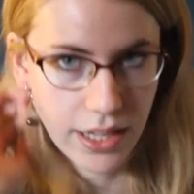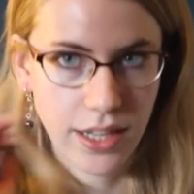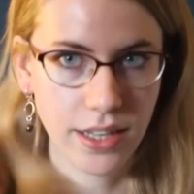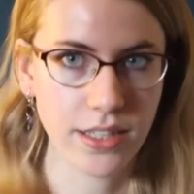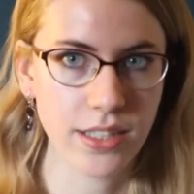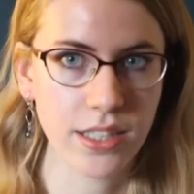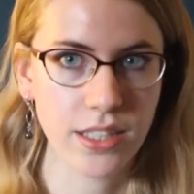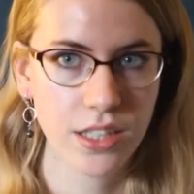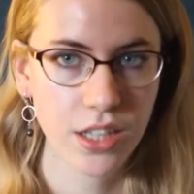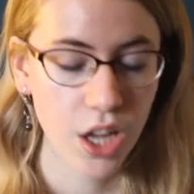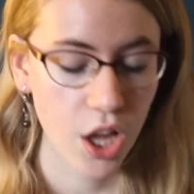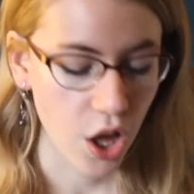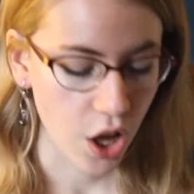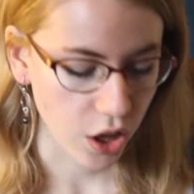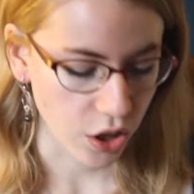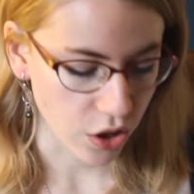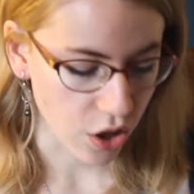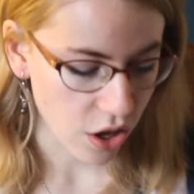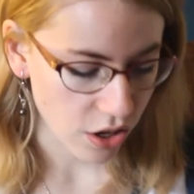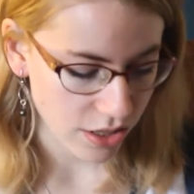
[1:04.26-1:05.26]
it
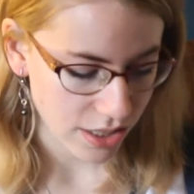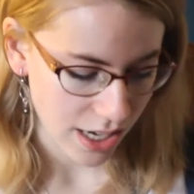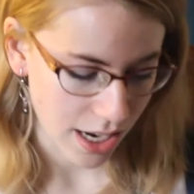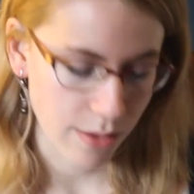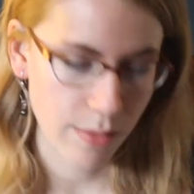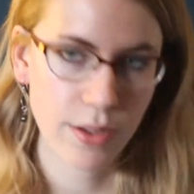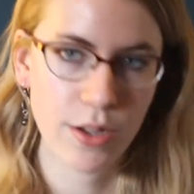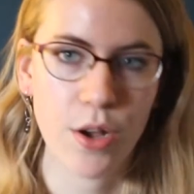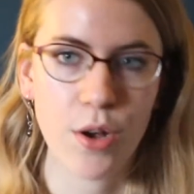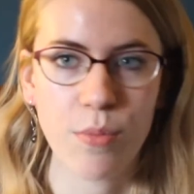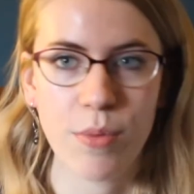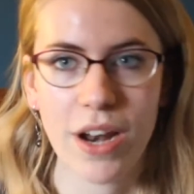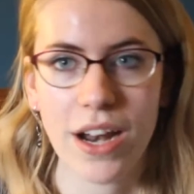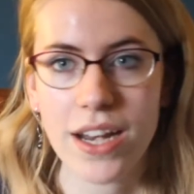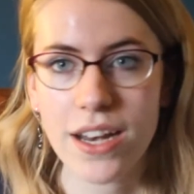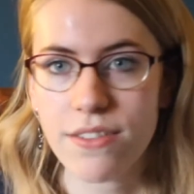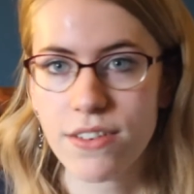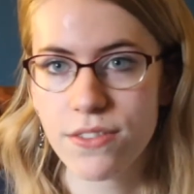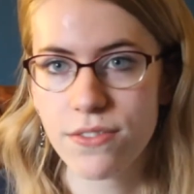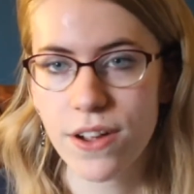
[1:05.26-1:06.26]
a long time ago, but I
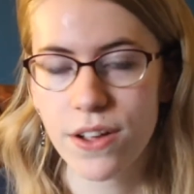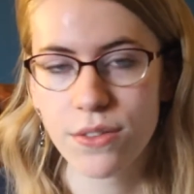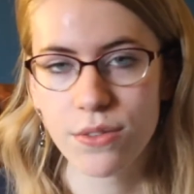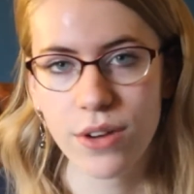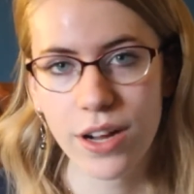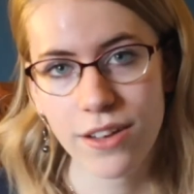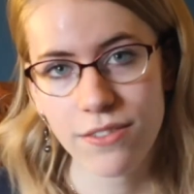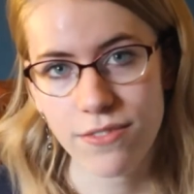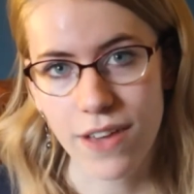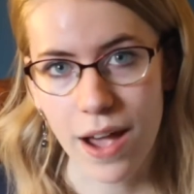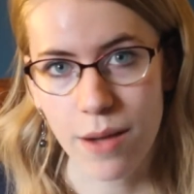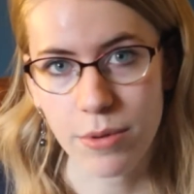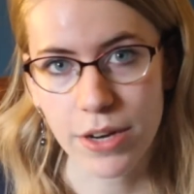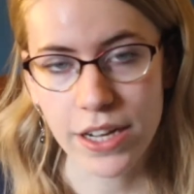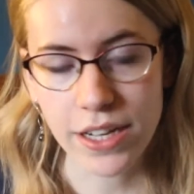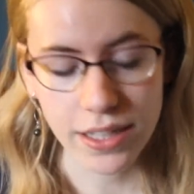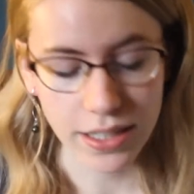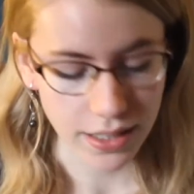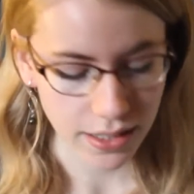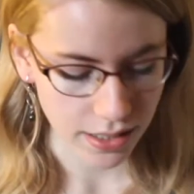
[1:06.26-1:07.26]
never found the right
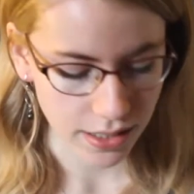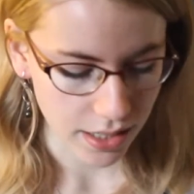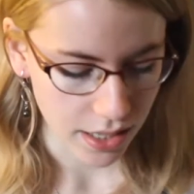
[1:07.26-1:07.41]
fabric.